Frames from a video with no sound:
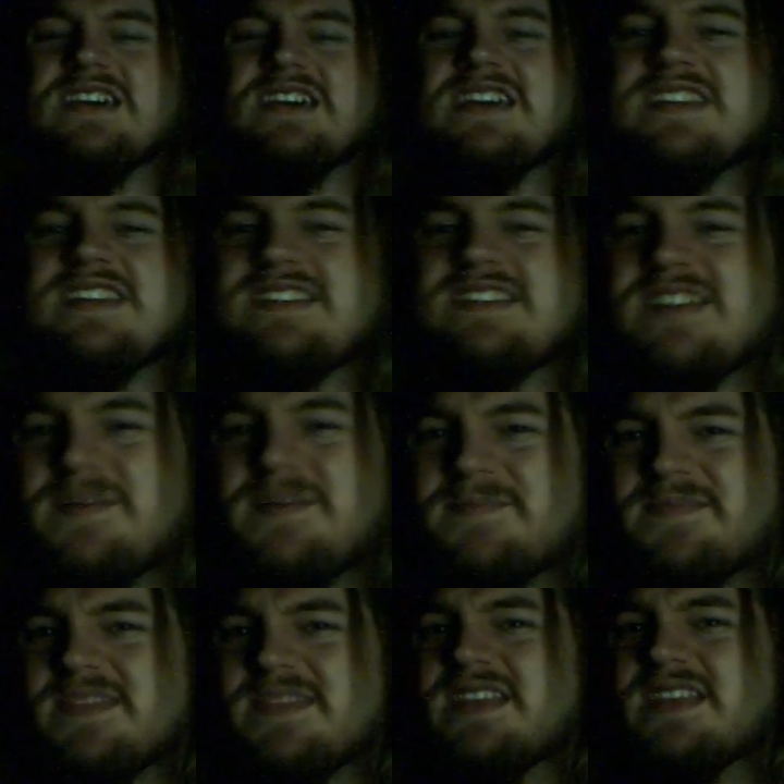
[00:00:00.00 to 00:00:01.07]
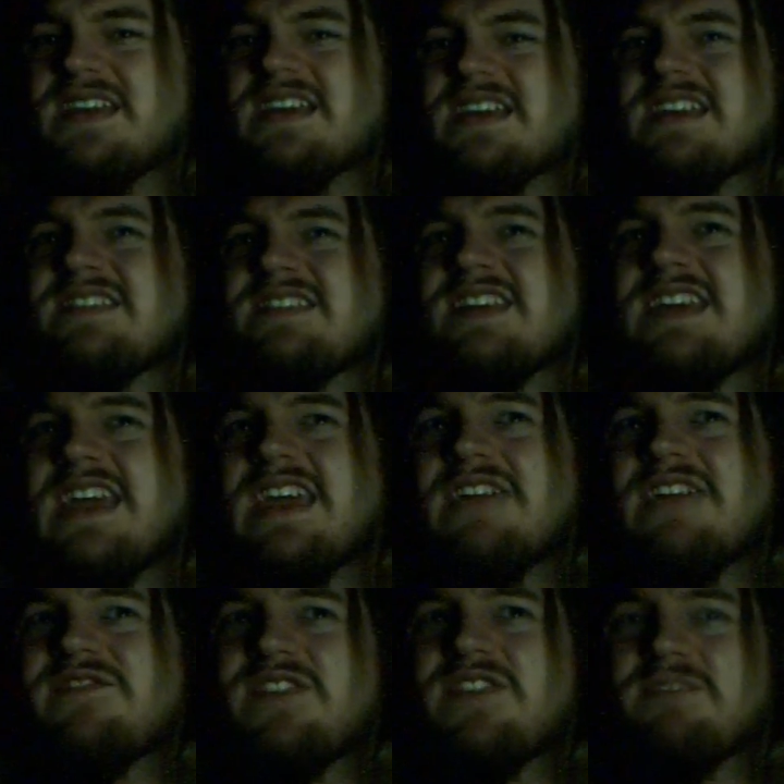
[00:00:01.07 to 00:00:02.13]
It's like
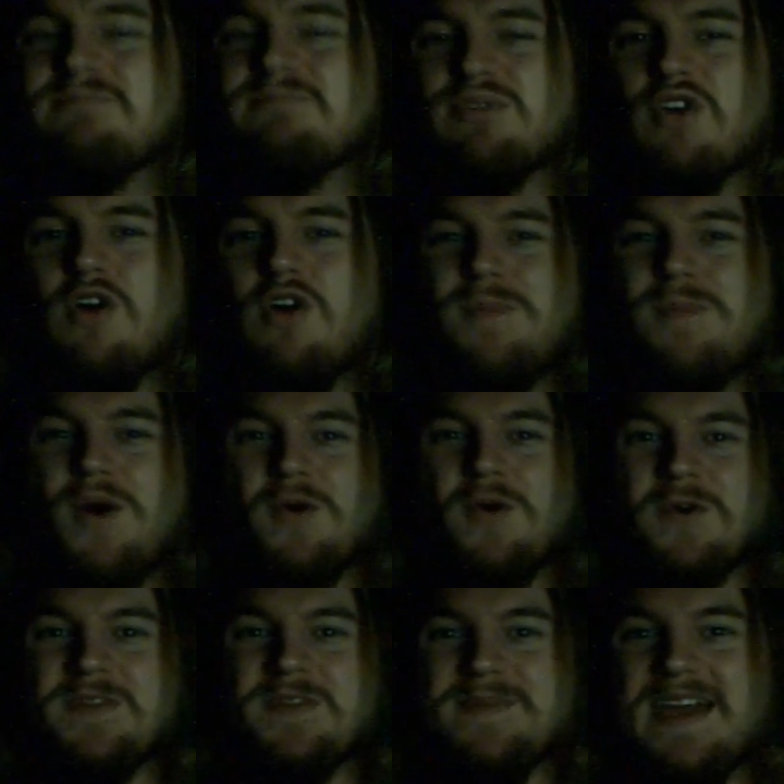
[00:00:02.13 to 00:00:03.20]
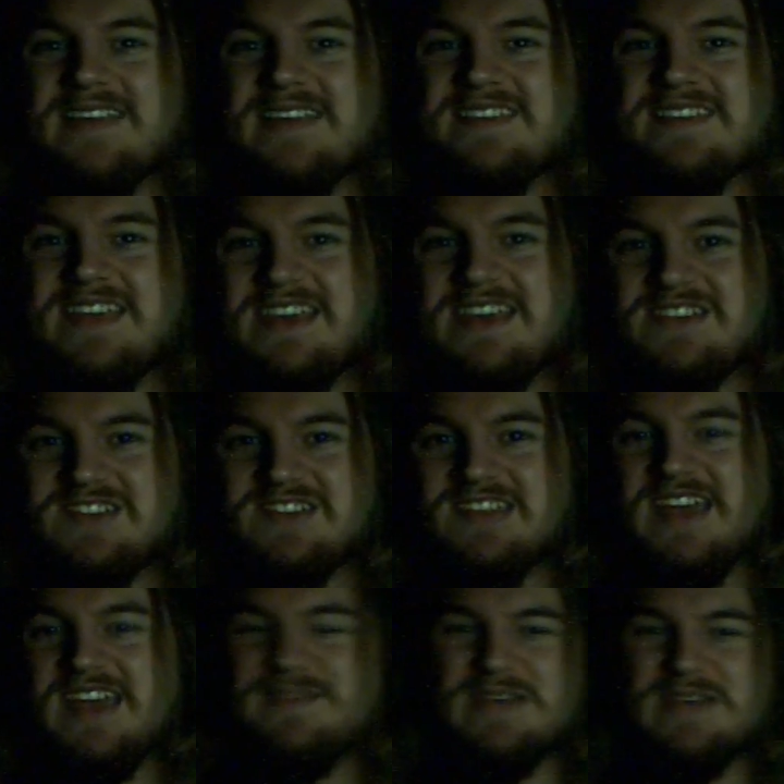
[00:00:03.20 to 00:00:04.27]
if the promo or the backstage
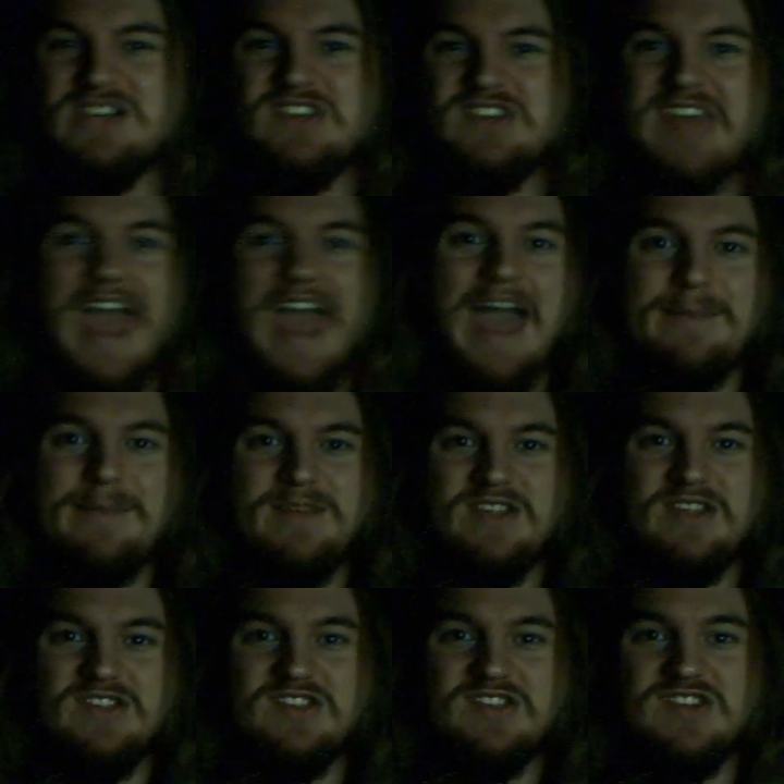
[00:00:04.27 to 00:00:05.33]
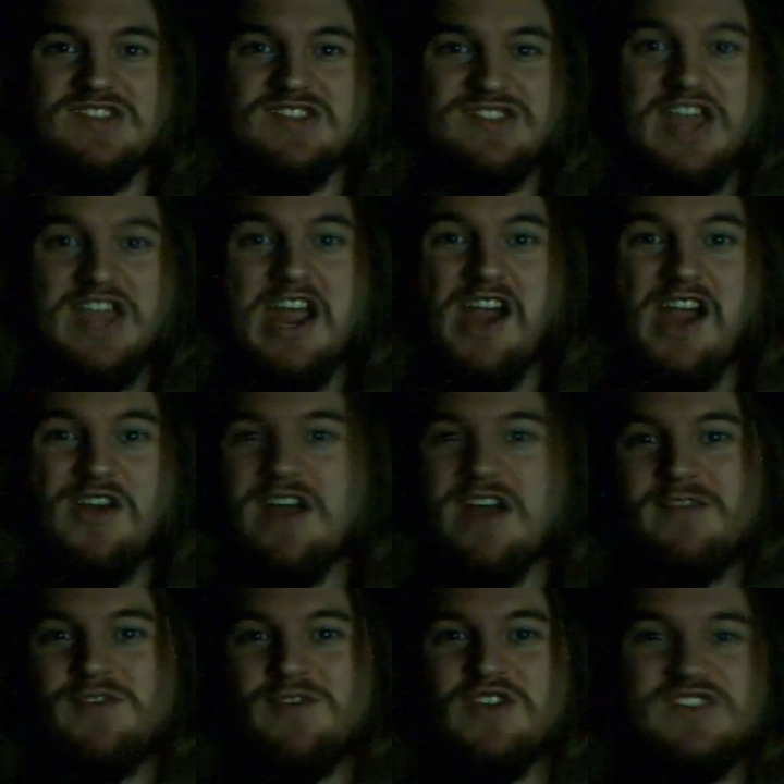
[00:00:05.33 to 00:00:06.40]
segment just happens, it's just there and
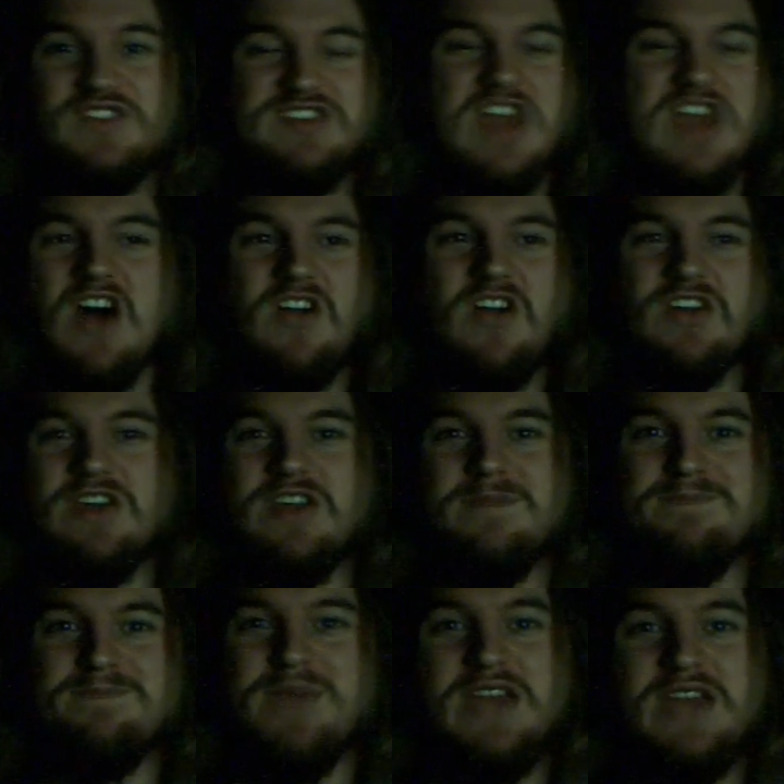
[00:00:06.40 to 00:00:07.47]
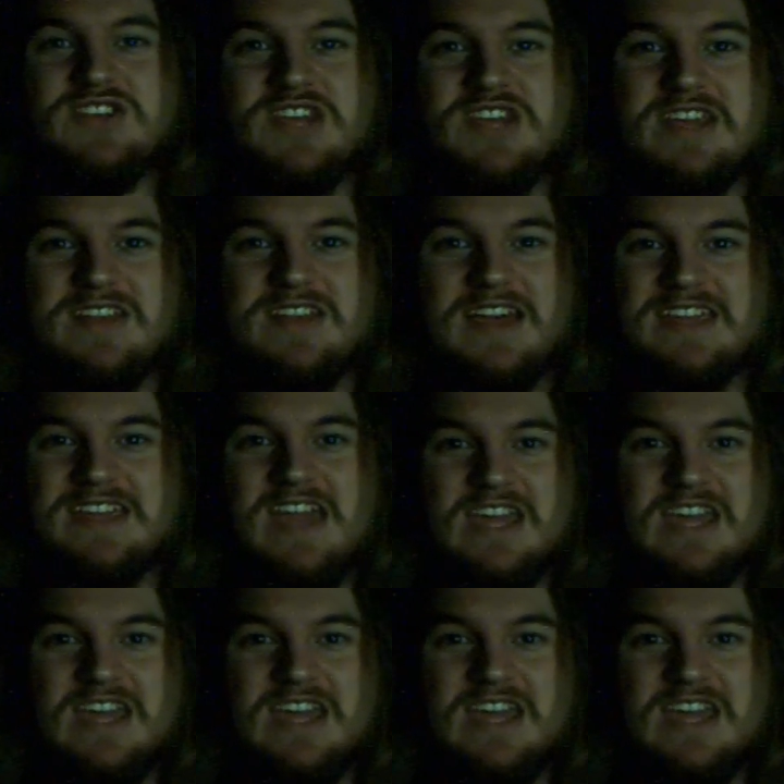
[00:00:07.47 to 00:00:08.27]
everyone's yelling and bitching, like,